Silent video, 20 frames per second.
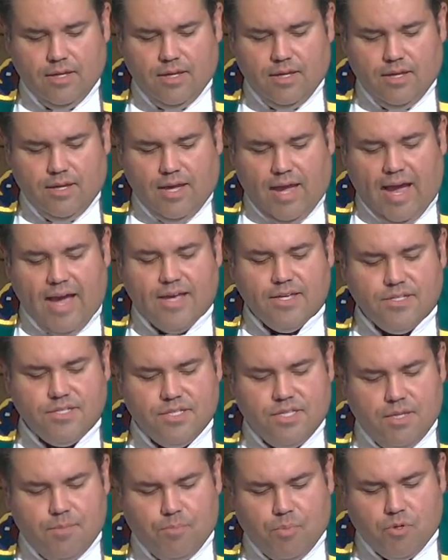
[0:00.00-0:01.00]
as
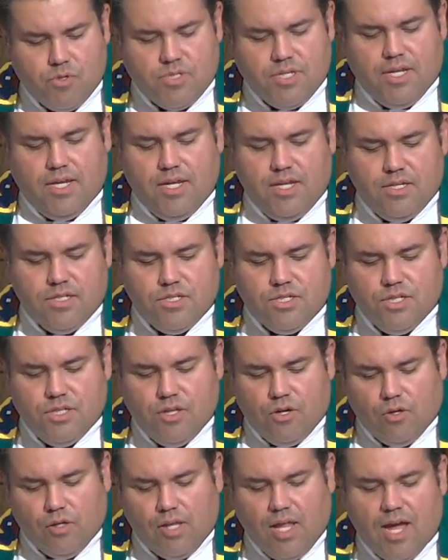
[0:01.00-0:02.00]
they pertained to
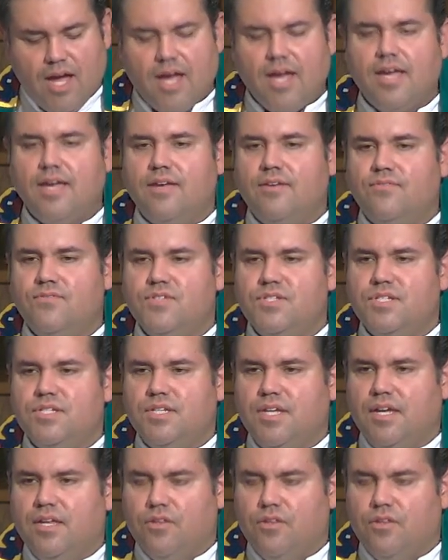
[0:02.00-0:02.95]
their lives and their